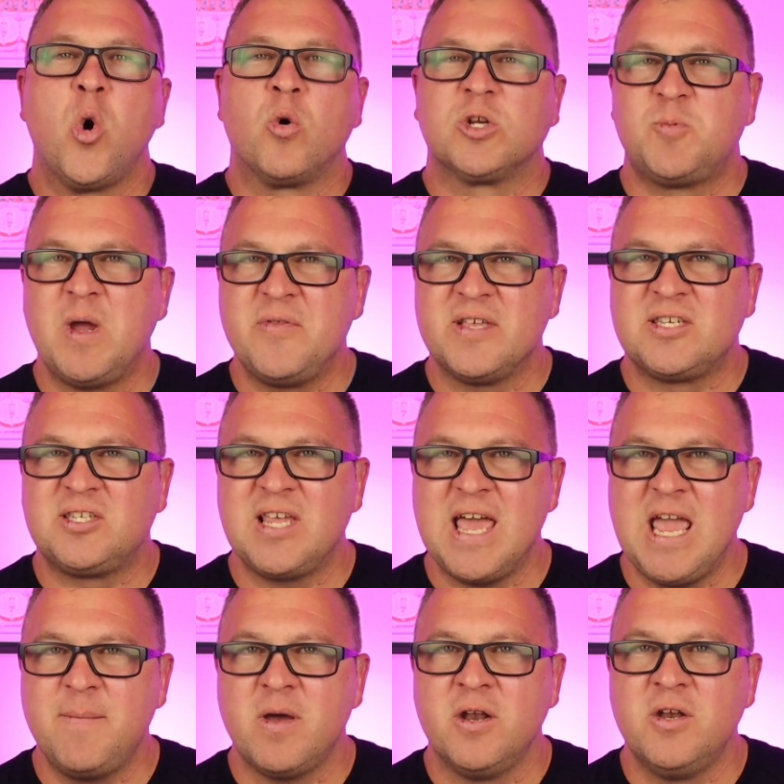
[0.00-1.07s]
or spend the
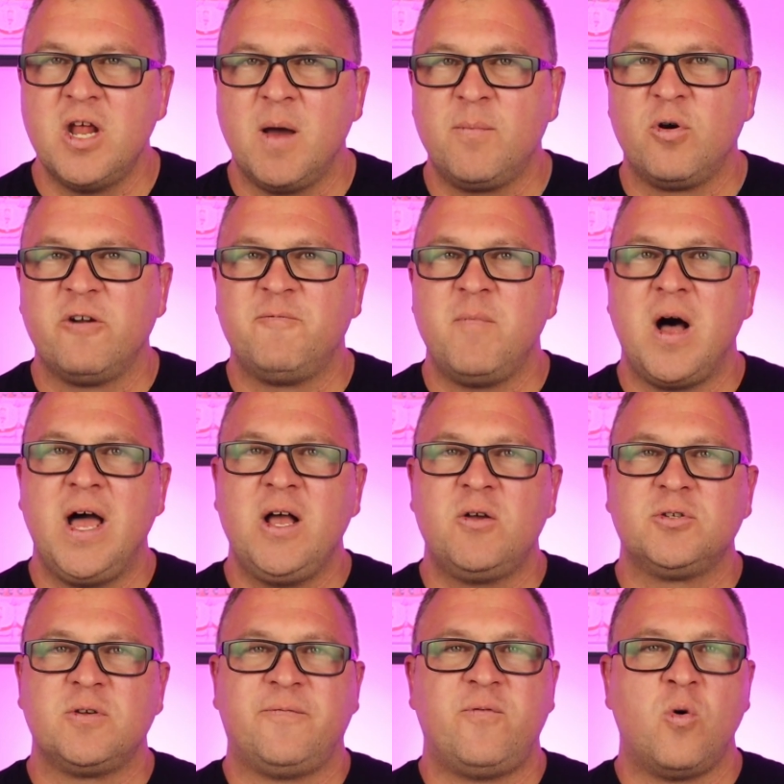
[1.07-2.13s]
same number of
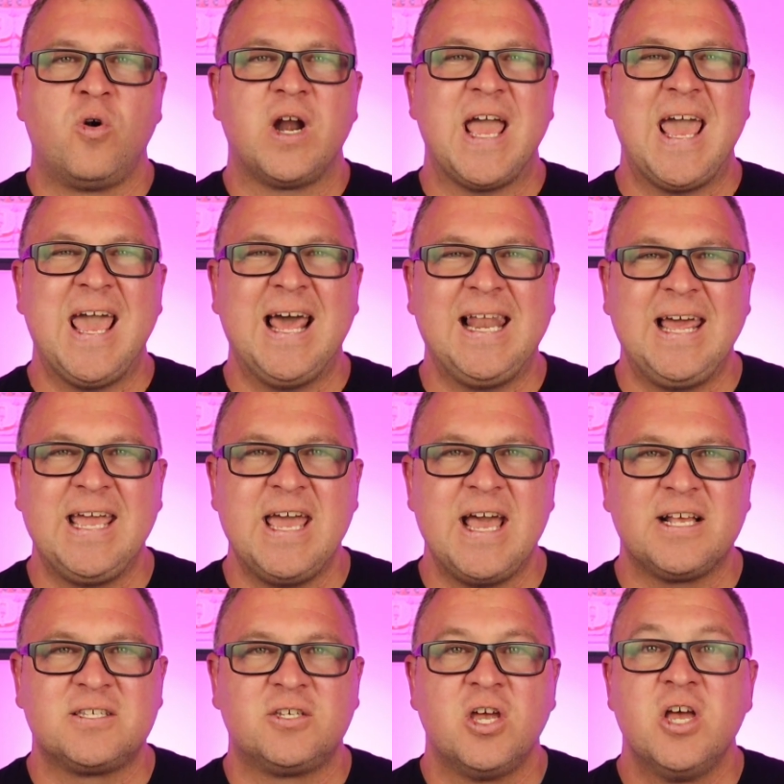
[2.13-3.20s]
miles for L A
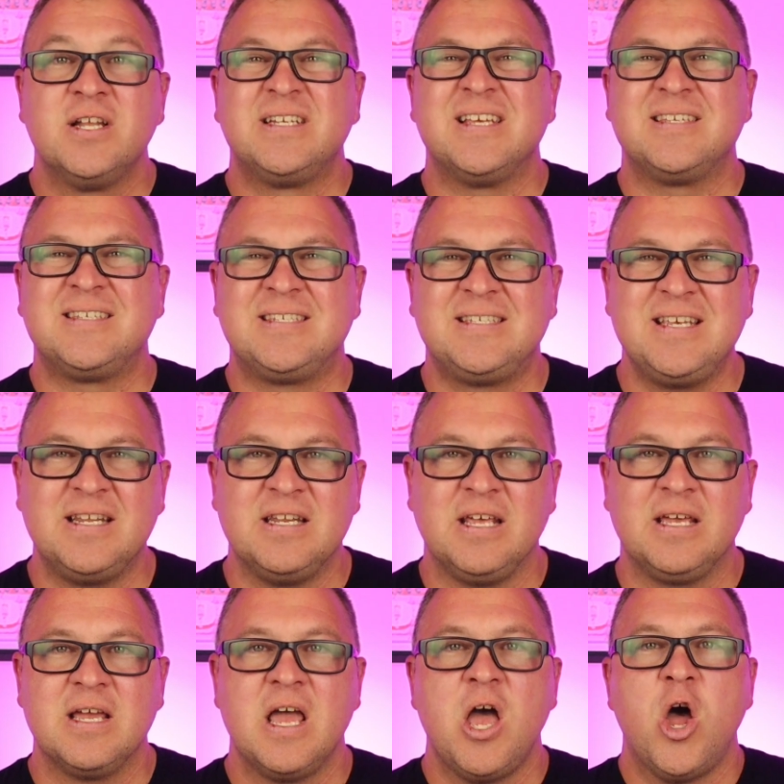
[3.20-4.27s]
X to
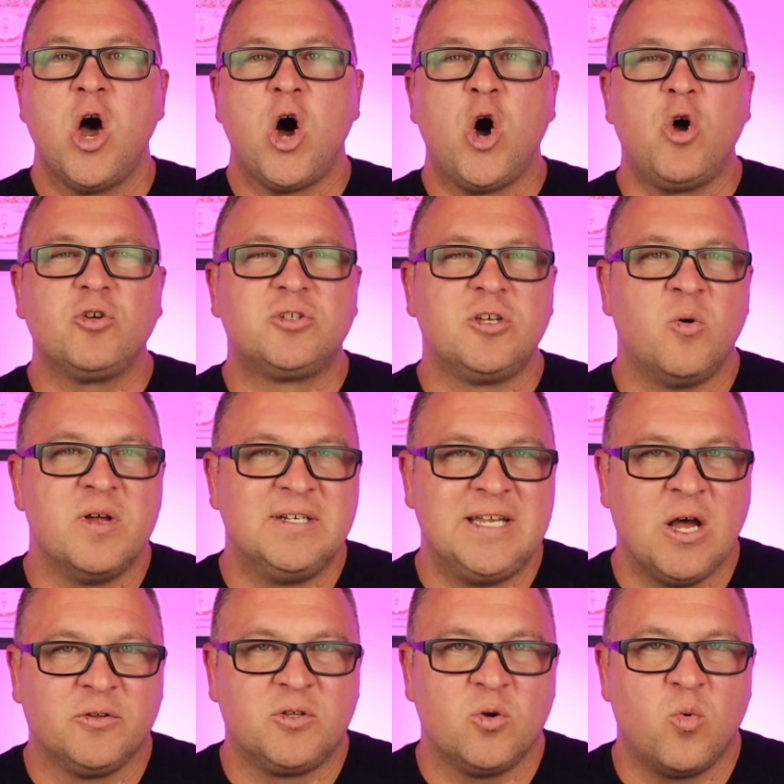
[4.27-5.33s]
Sydney, also in
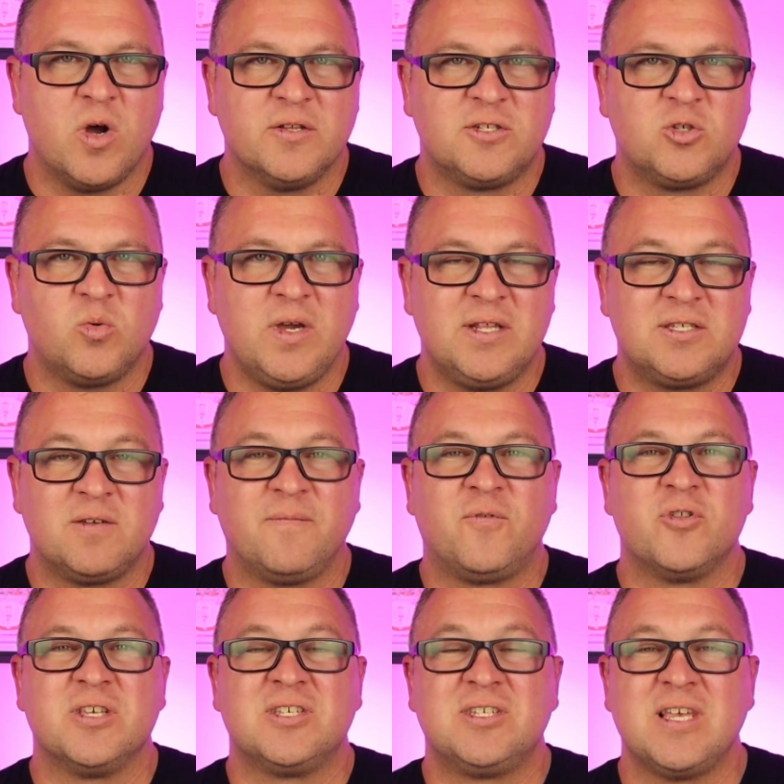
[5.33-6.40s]
Delta One suites
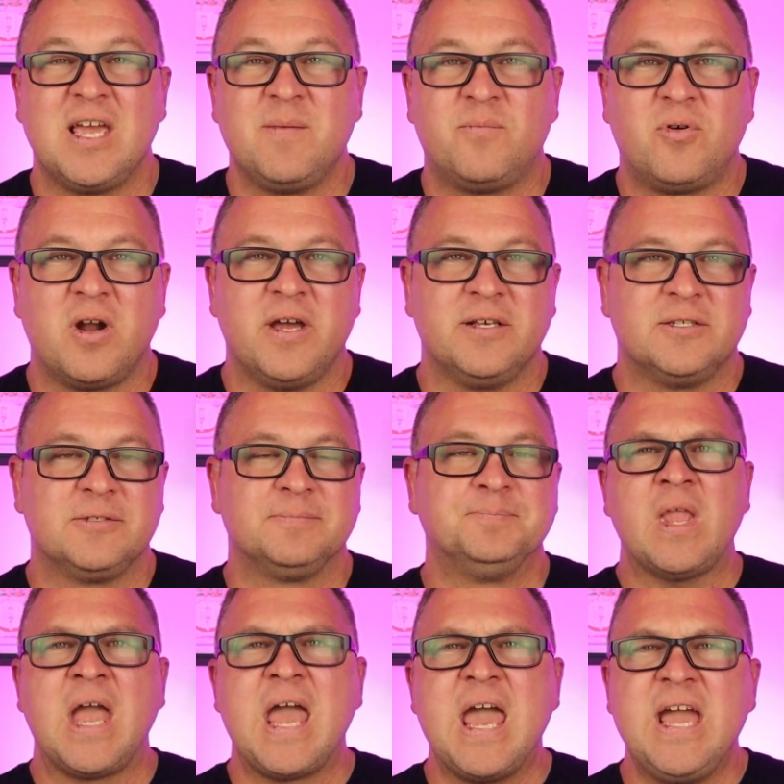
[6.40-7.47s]
for the same price.
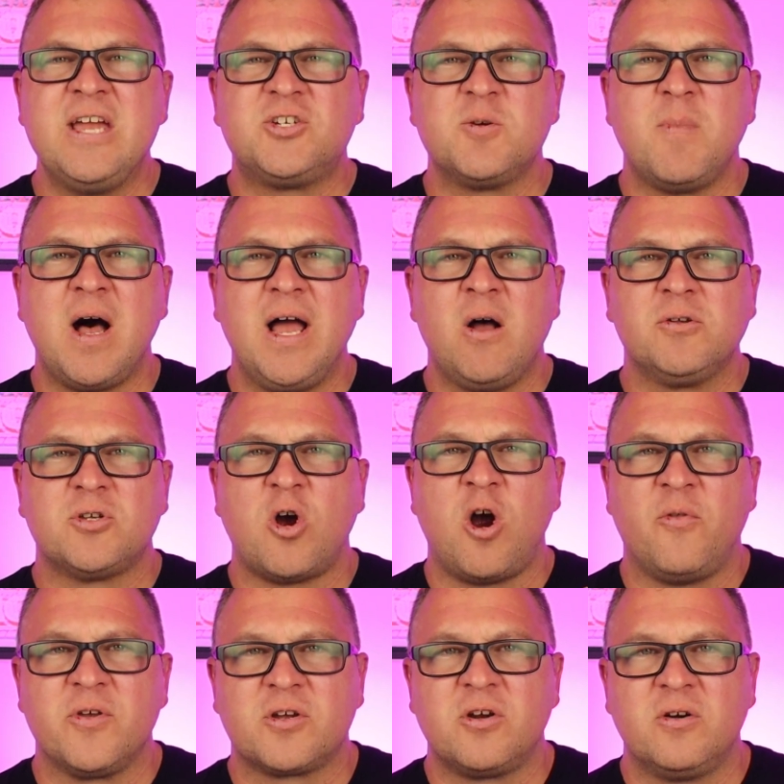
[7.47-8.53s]
Asia Miles
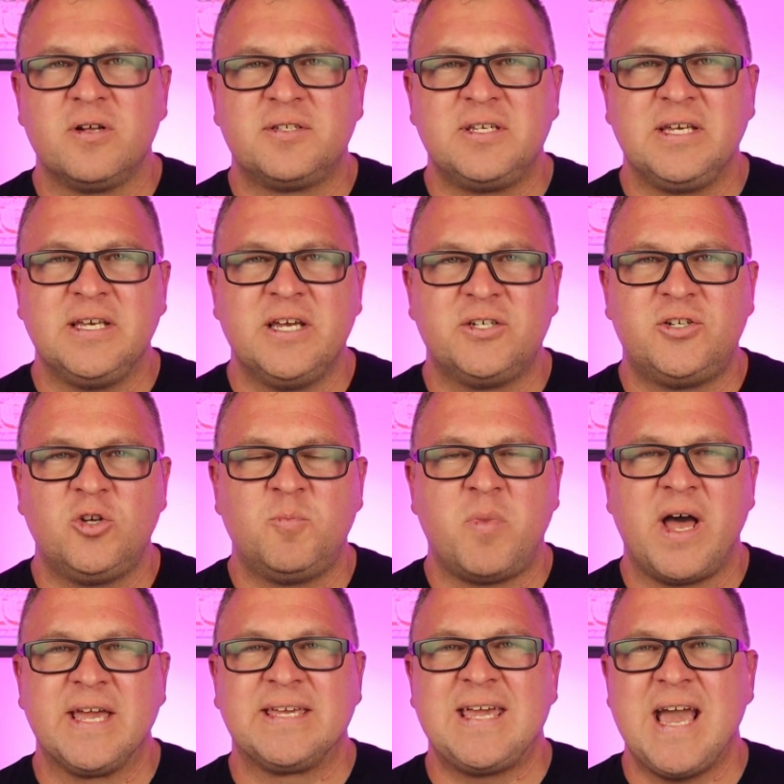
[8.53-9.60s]
are the currency issued
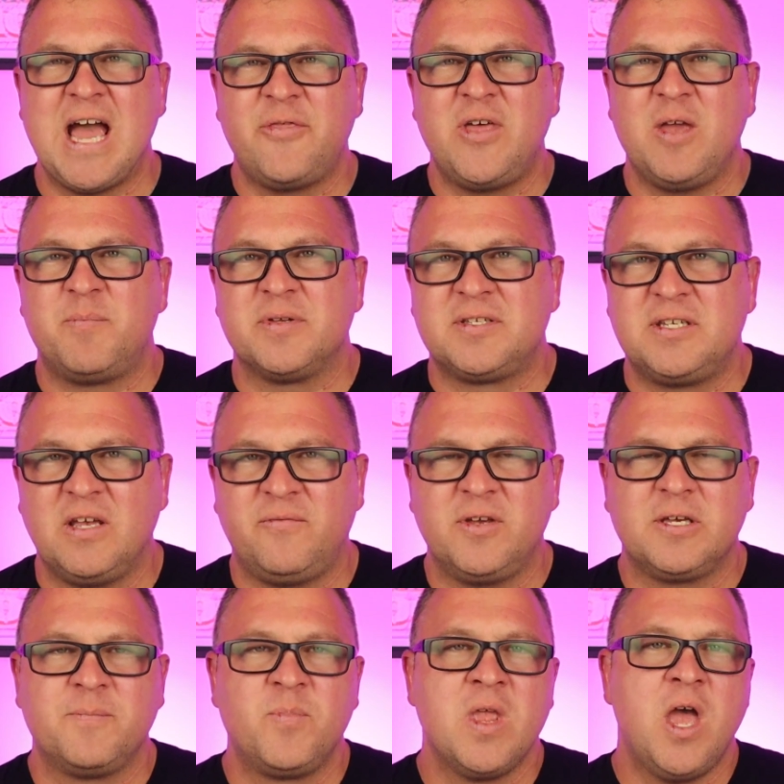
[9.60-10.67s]
by Cathay
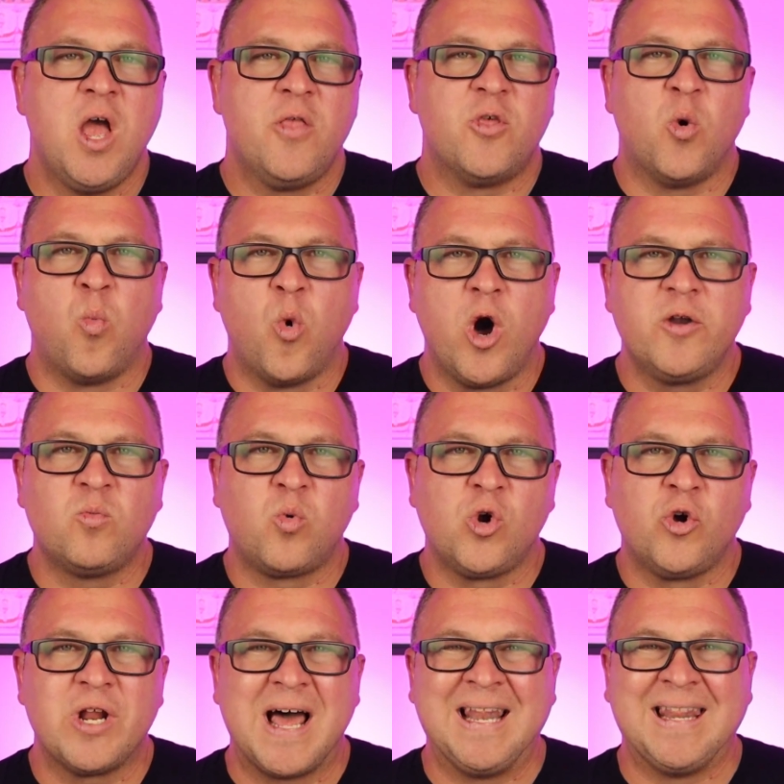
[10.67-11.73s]
Pacific, the One
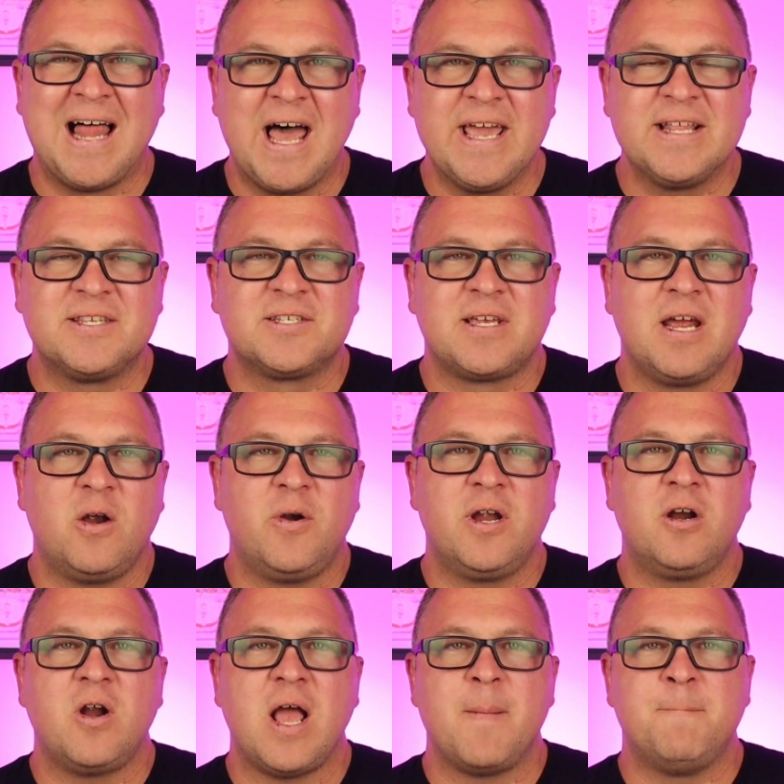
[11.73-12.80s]
World Alliance
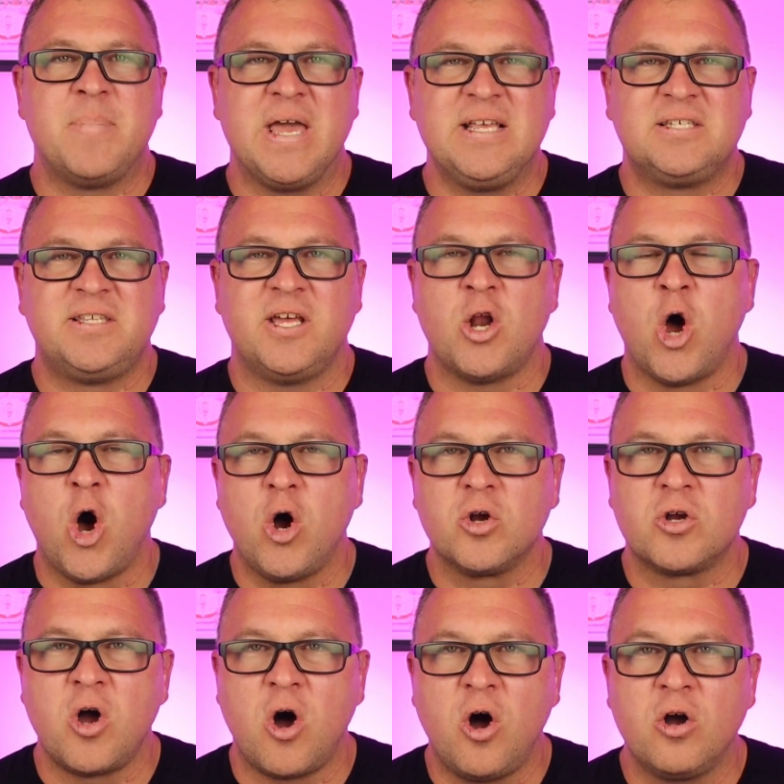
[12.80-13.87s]
carrier based in
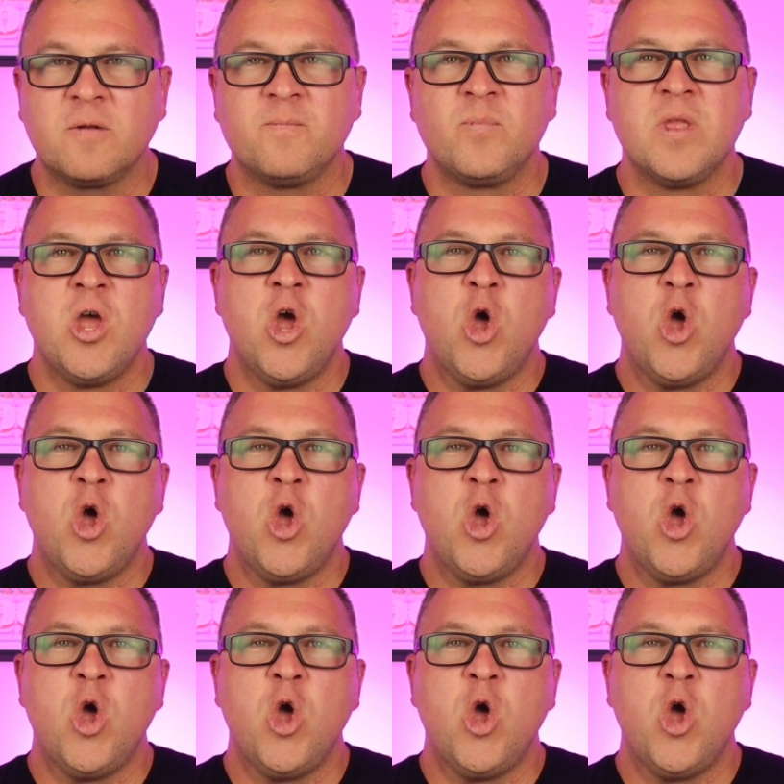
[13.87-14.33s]
Hong Kong.